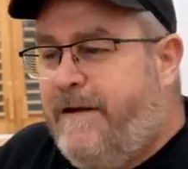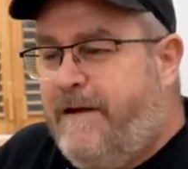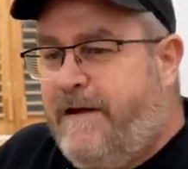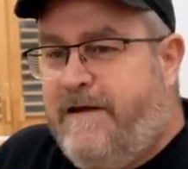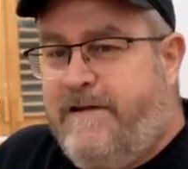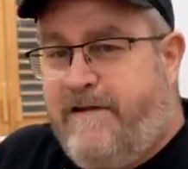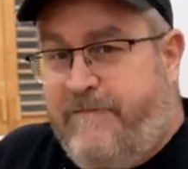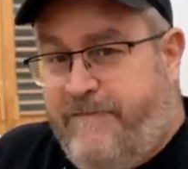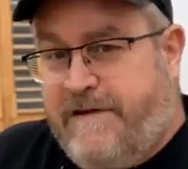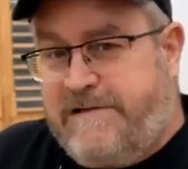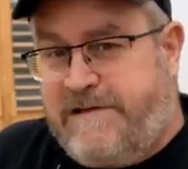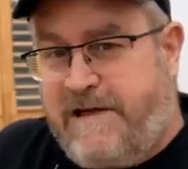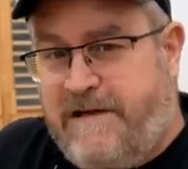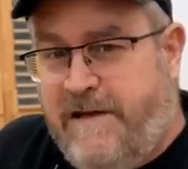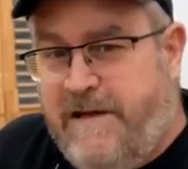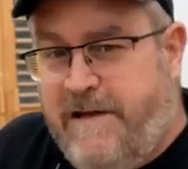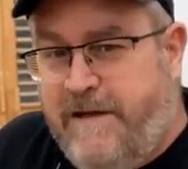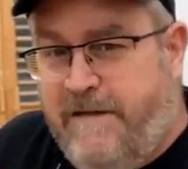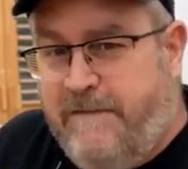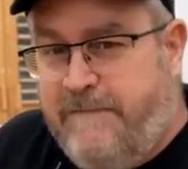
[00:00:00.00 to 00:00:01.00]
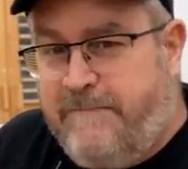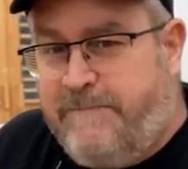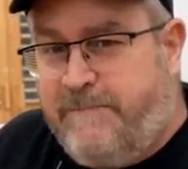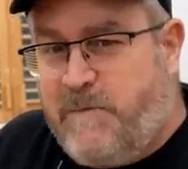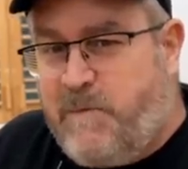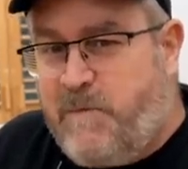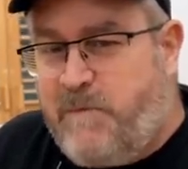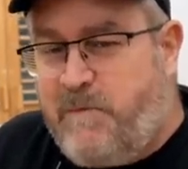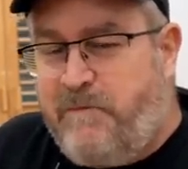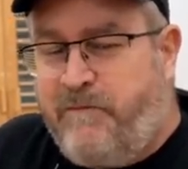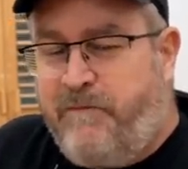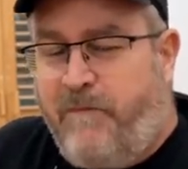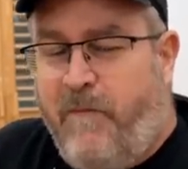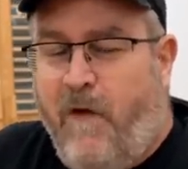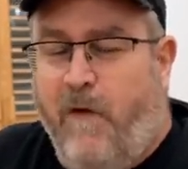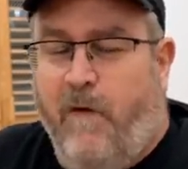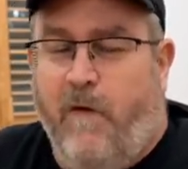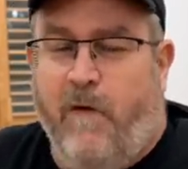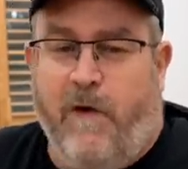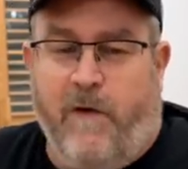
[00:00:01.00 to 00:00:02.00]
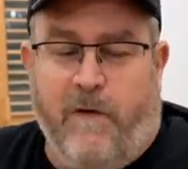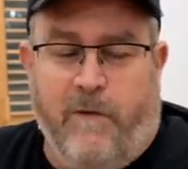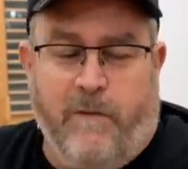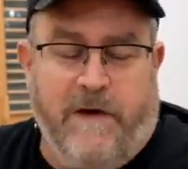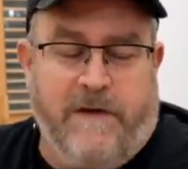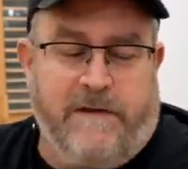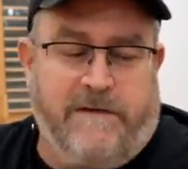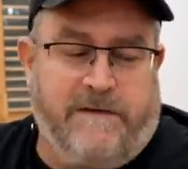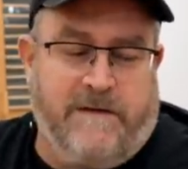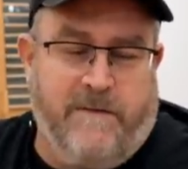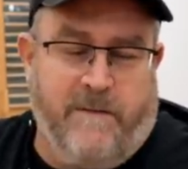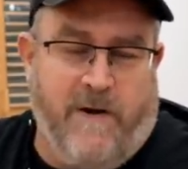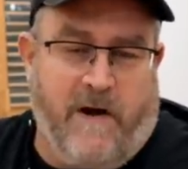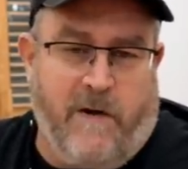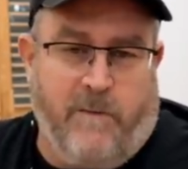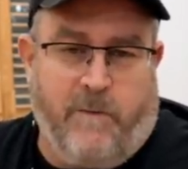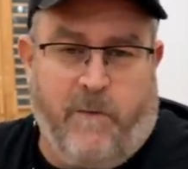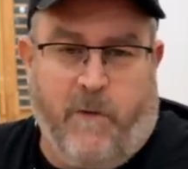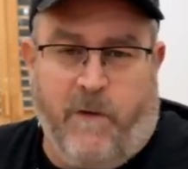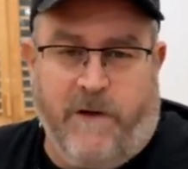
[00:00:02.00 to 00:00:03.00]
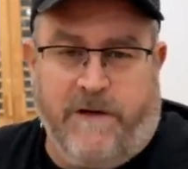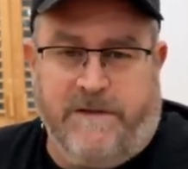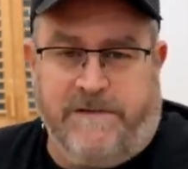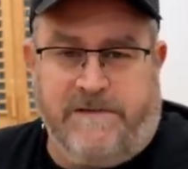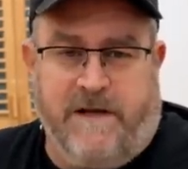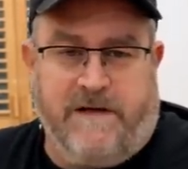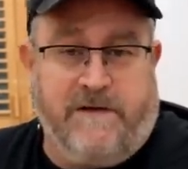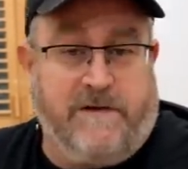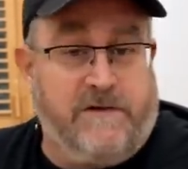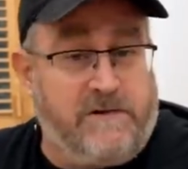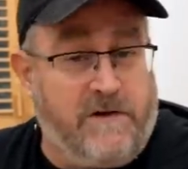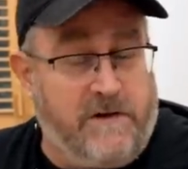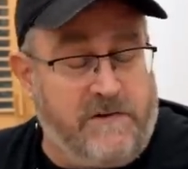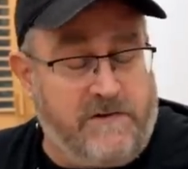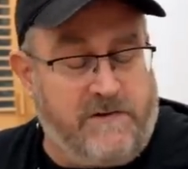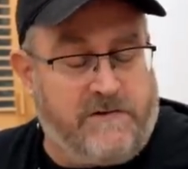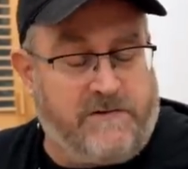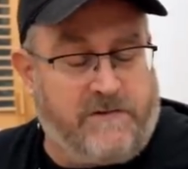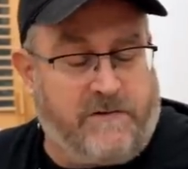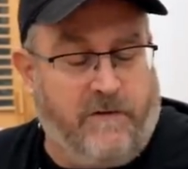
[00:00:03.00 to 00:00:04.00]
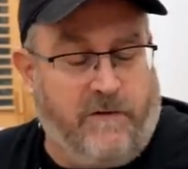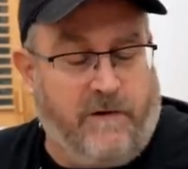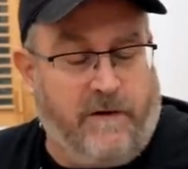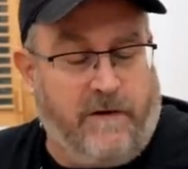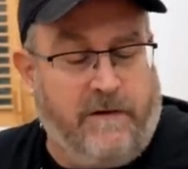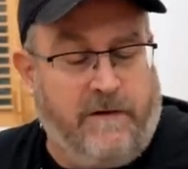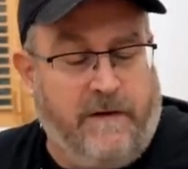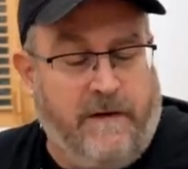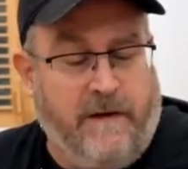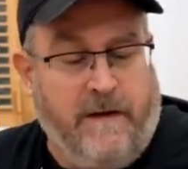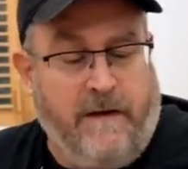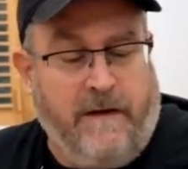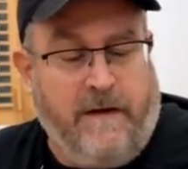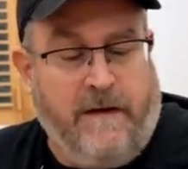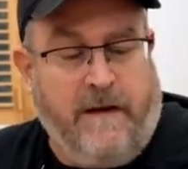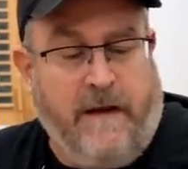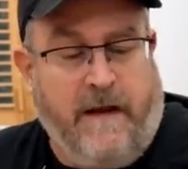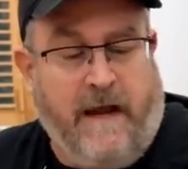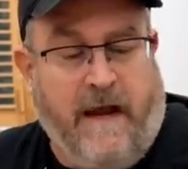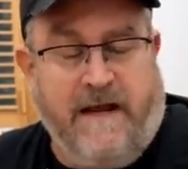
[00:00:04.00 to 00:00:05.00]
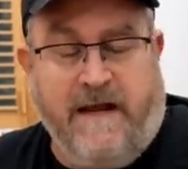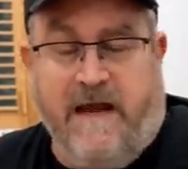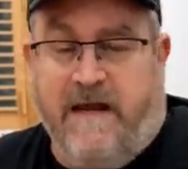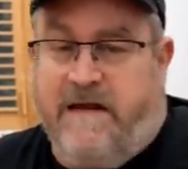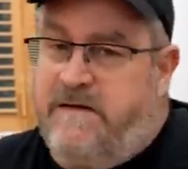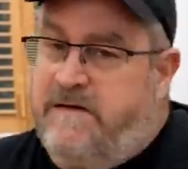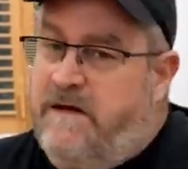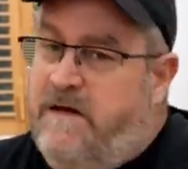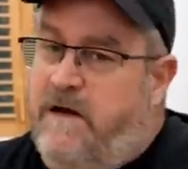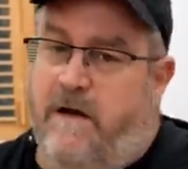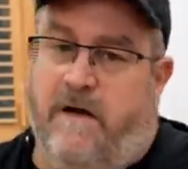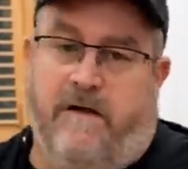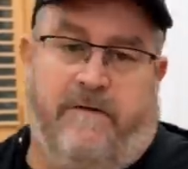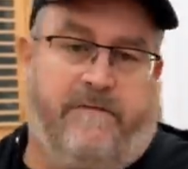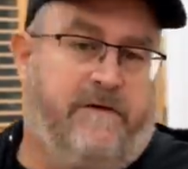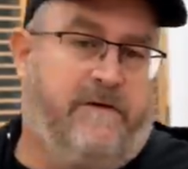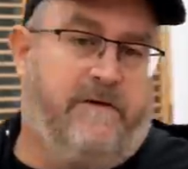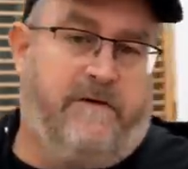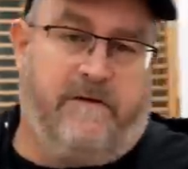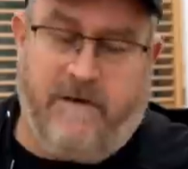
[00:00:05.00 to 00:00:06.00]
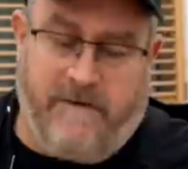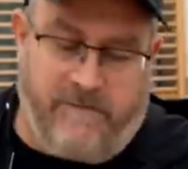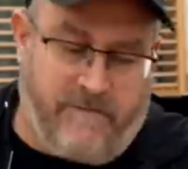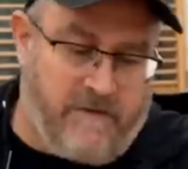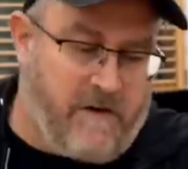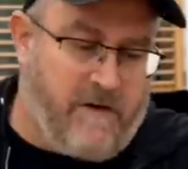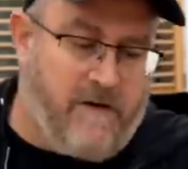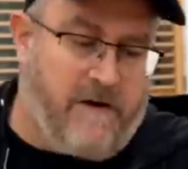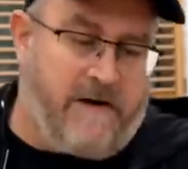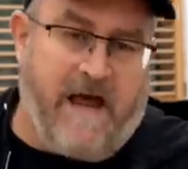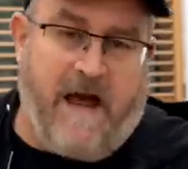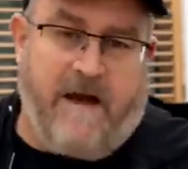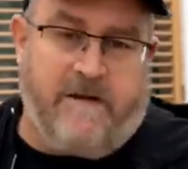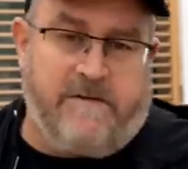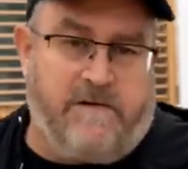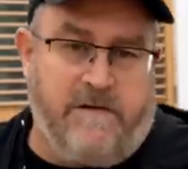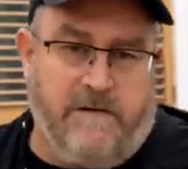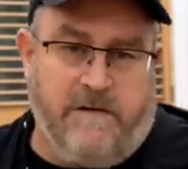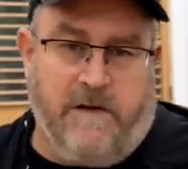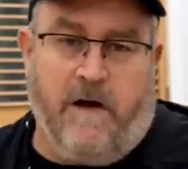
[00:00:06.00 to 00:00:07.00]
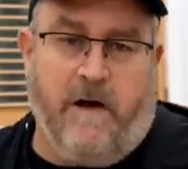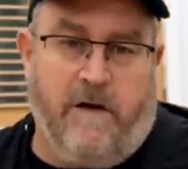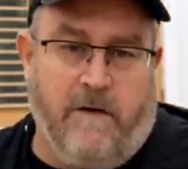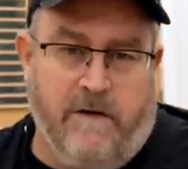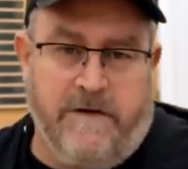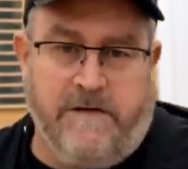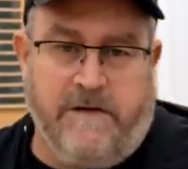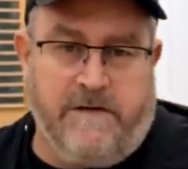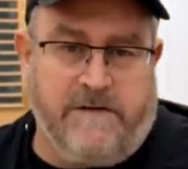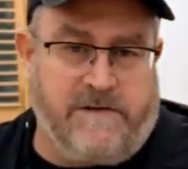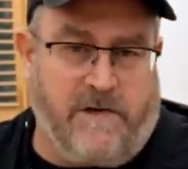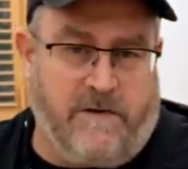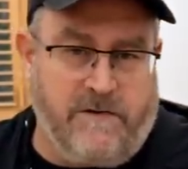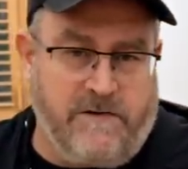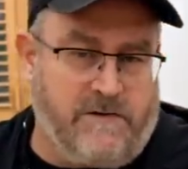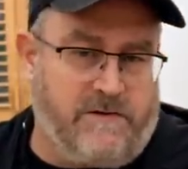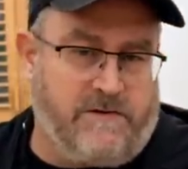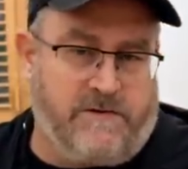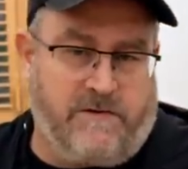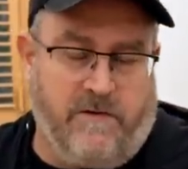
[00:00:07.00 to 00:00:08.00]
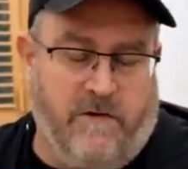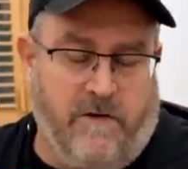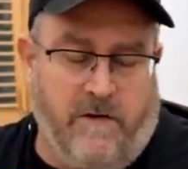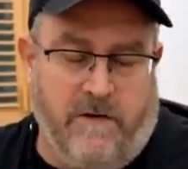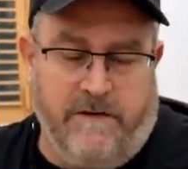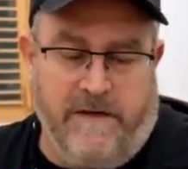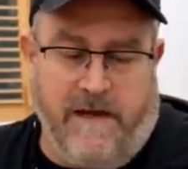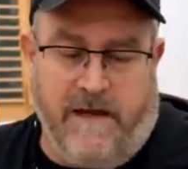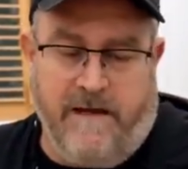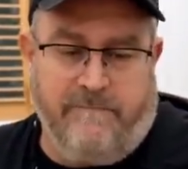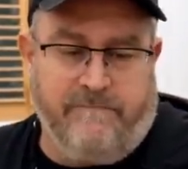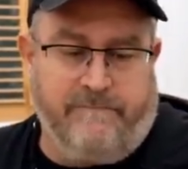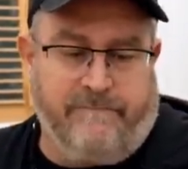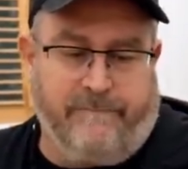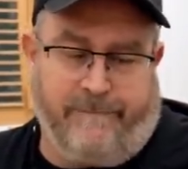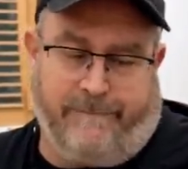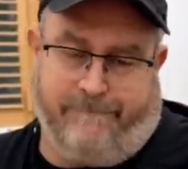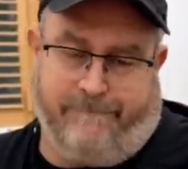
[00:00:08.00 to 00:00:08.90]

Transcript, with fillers: either physically or with demerit points on your social score. And then, if you go down too low in your social score, then